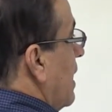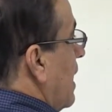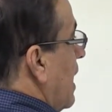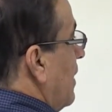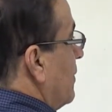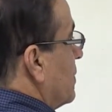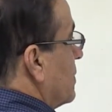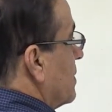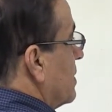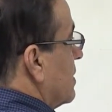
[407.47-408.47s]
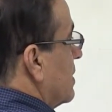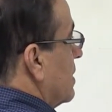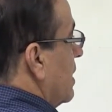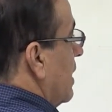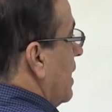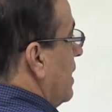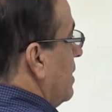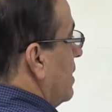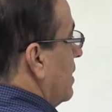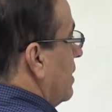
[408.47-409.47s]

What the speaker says: N, which is 8,